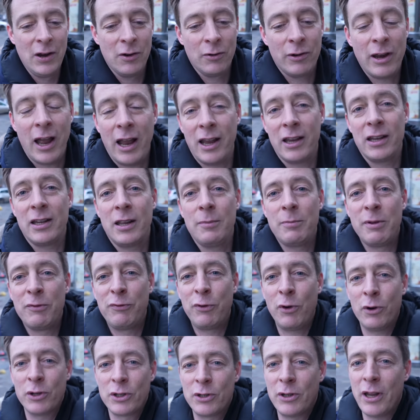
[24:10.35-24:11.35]
reality
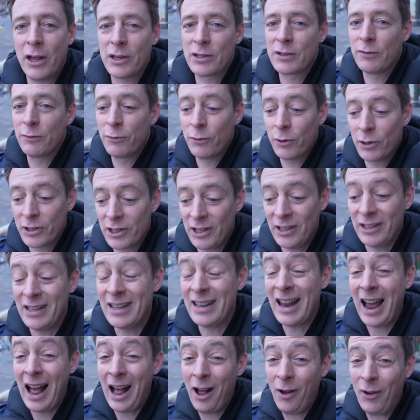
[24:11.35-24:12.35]
before
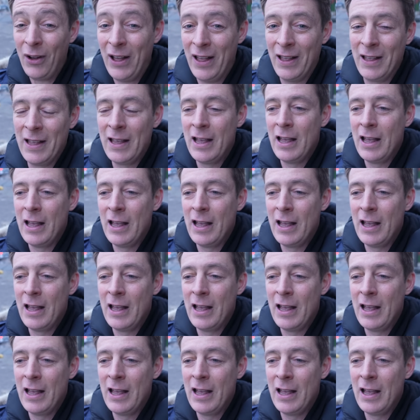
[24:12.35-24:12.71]
2014. Now,